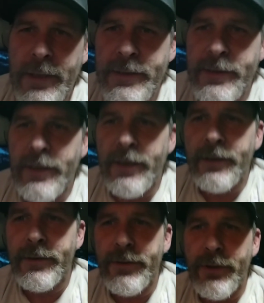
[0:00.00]
Let's
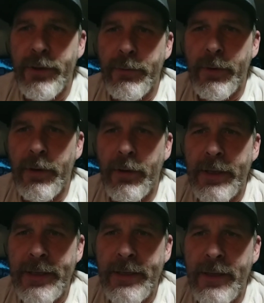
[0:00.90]
show you what all
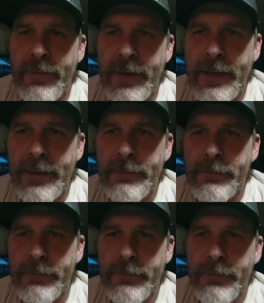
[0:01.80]
I did to the van.
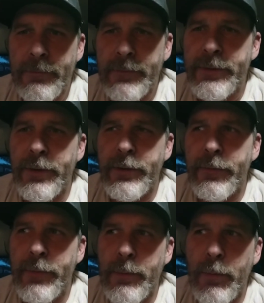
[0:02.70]
Turned
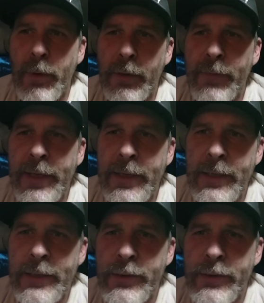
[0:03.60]
it from a work van